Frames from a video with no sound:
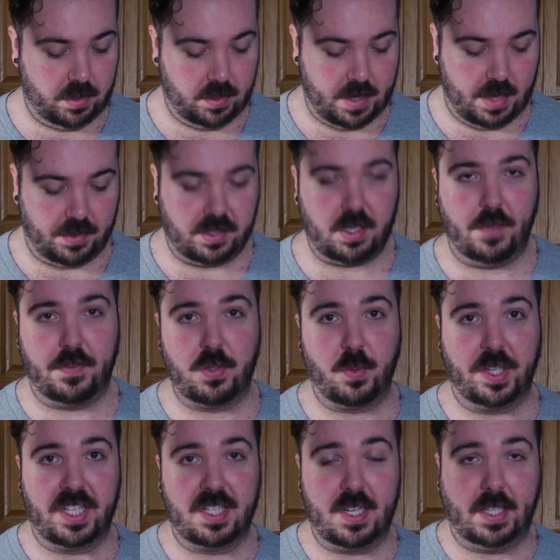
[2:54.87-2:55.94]
now this stuff is
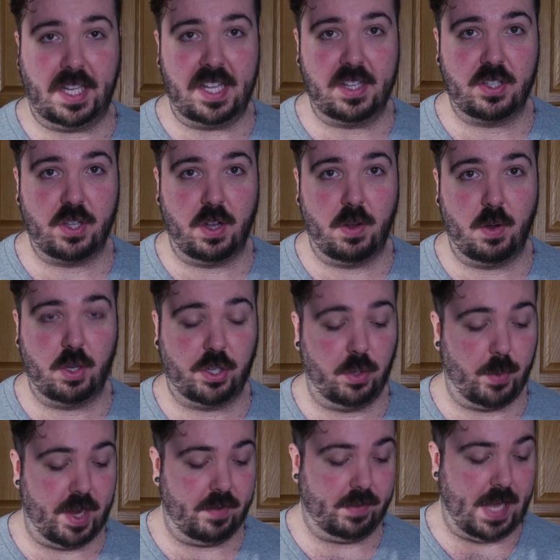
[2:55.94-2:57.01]
really sticky, so a good
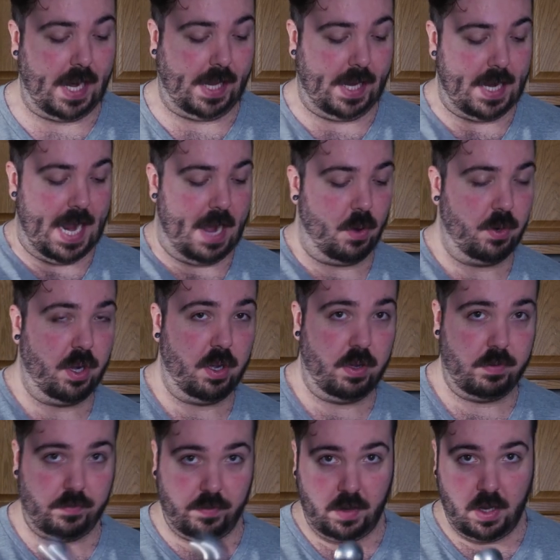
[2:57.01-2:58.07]
way of getting it out
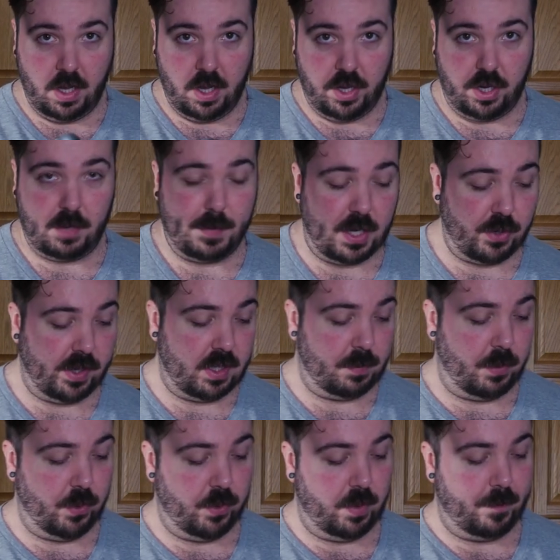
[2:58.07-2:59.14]
of your measuring
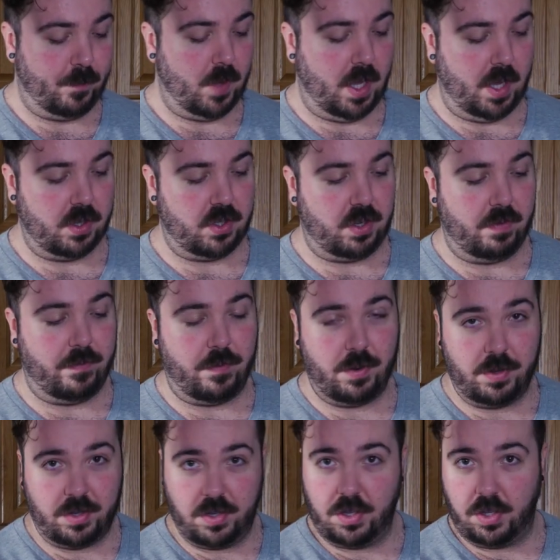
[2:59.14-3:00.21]
spoon is to first